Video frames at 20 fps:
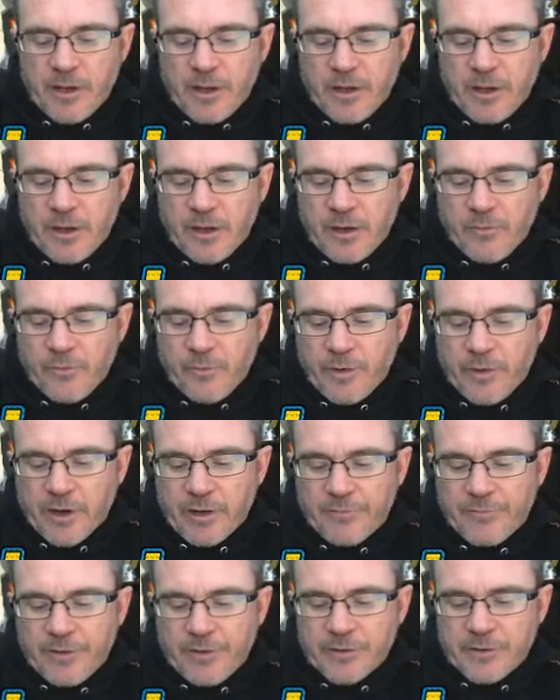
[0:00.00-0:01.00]
again, and we're gonna
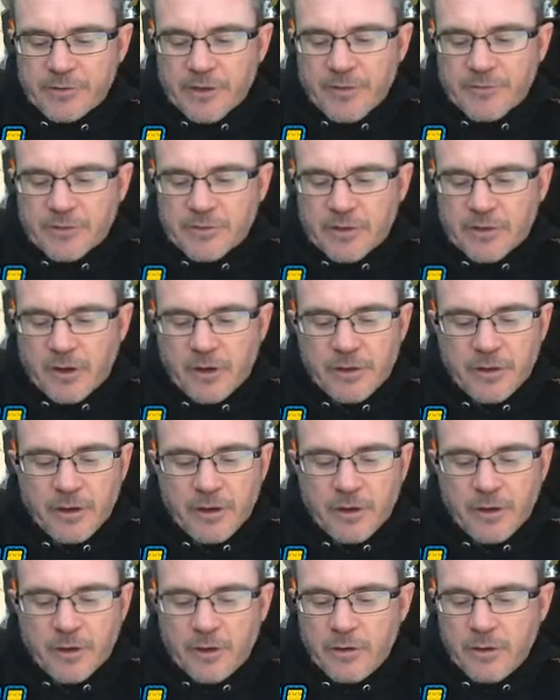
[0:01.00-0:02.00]
finish off Scarlet
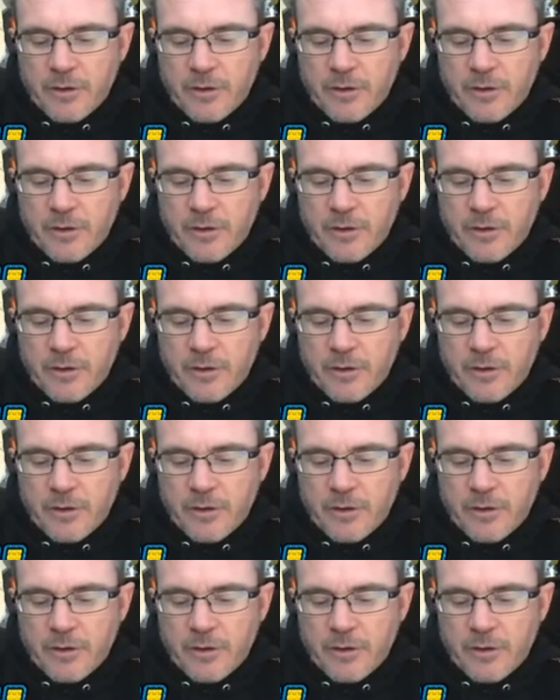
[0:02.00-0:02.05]
here.